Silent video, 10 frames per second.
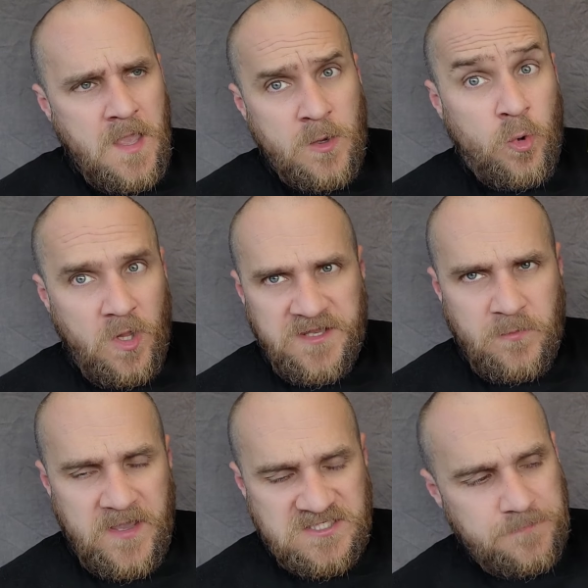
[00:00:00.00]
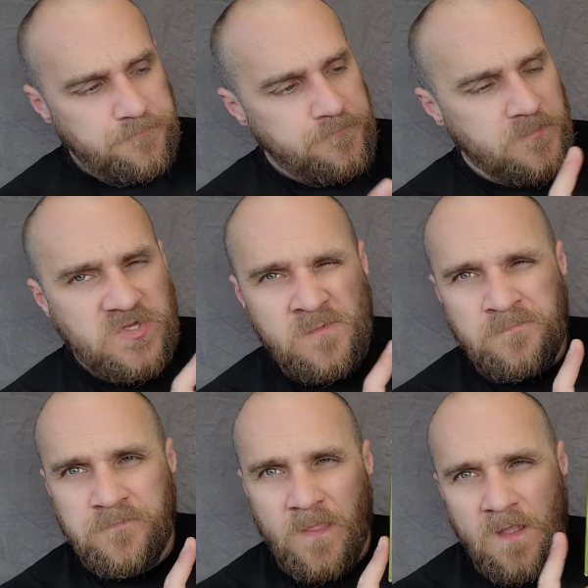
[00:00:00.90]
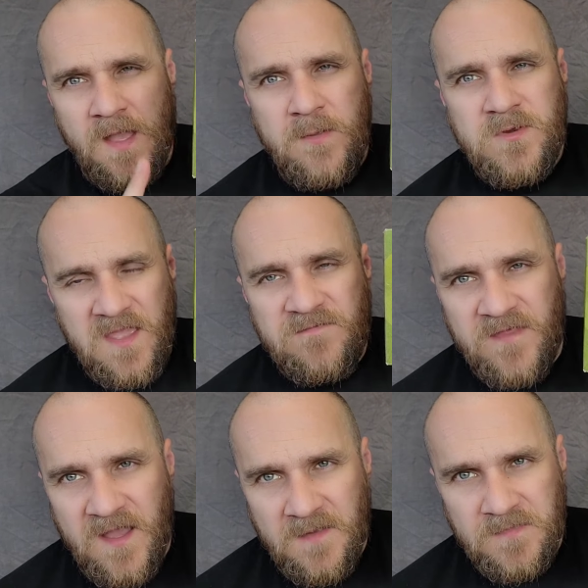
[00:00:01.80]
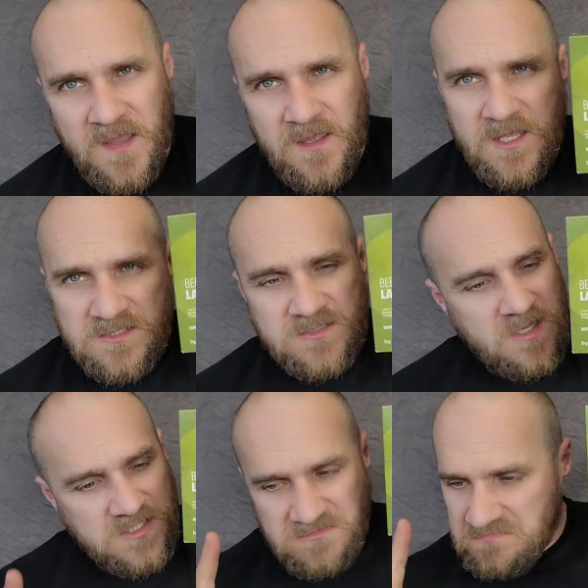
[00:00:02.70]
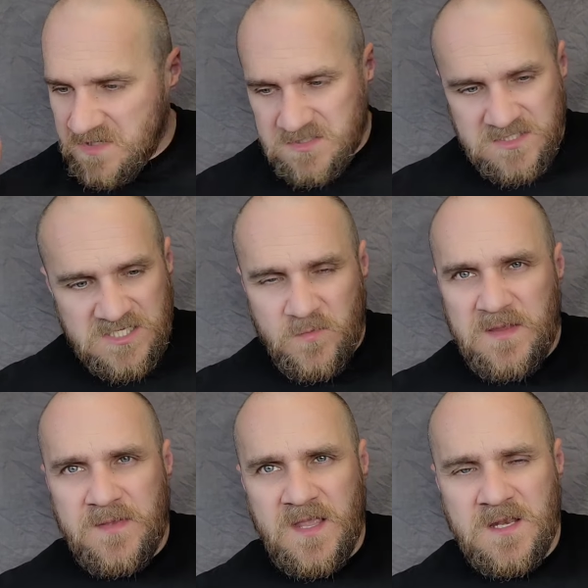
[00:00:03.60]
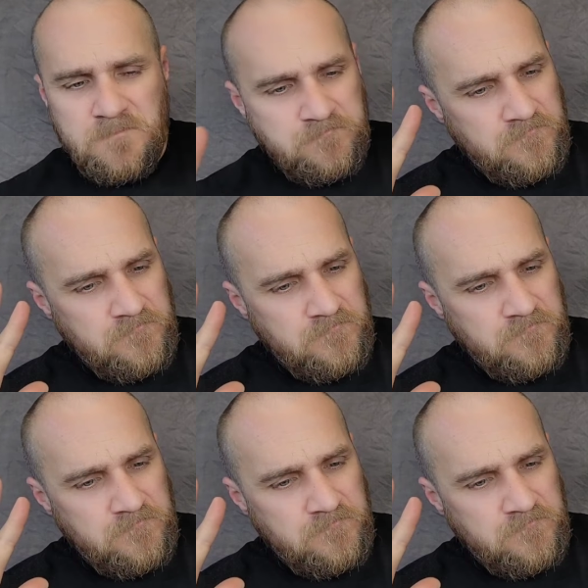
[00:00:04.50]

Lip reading: quality wise. So I would give that. Now it's decently meal.